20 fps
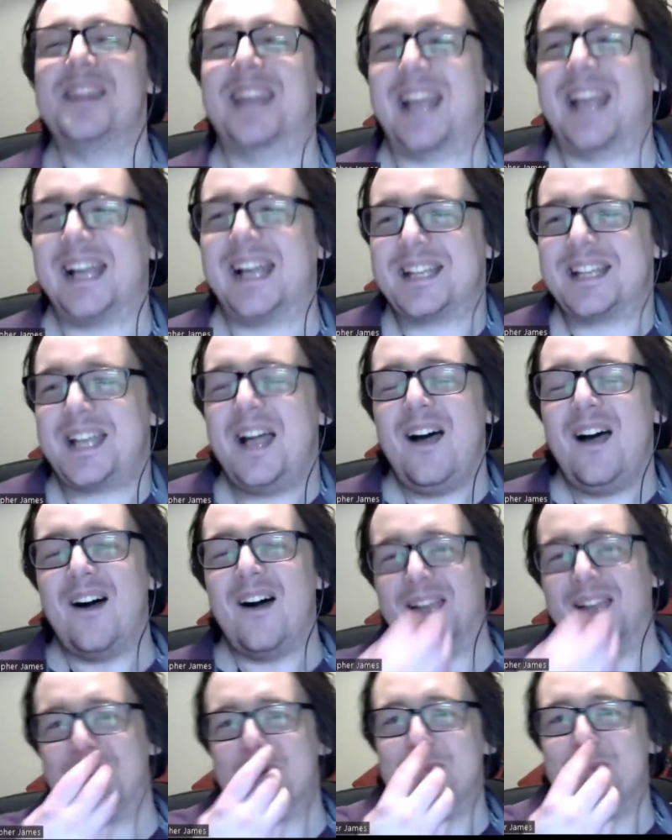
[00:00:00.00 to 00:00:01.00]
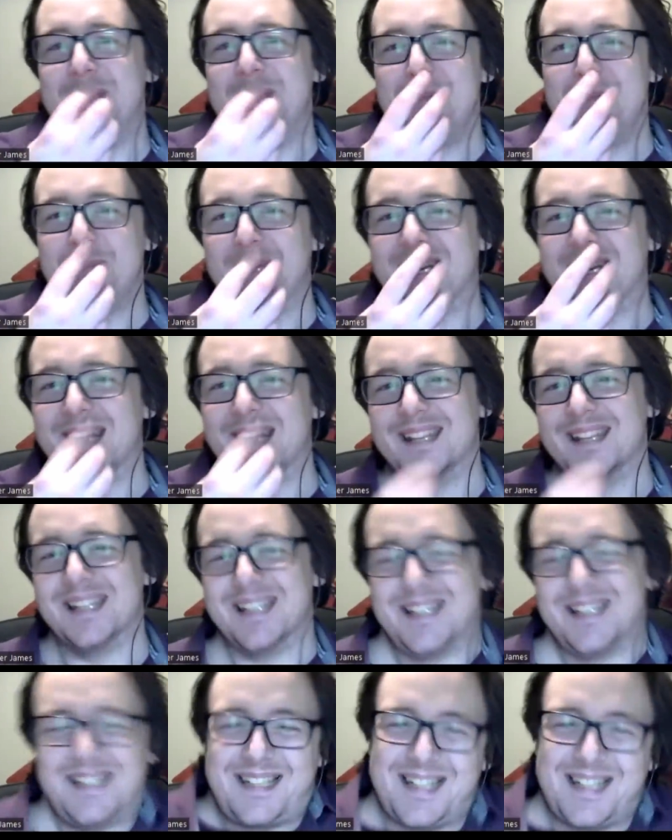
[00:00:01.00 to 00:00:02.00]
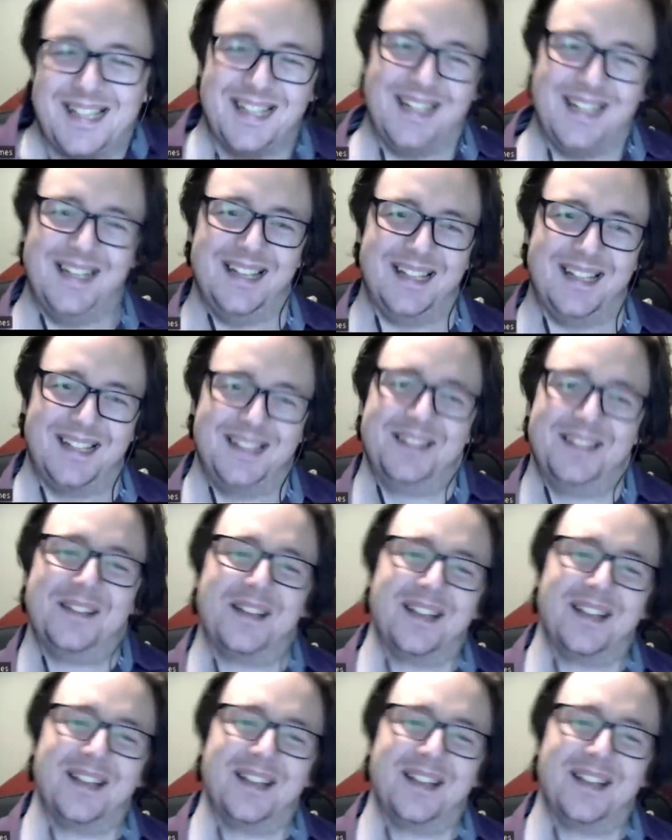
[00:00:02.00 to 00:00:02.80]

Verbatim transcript: And the cat's like, oh, I can manipulate this. yeah.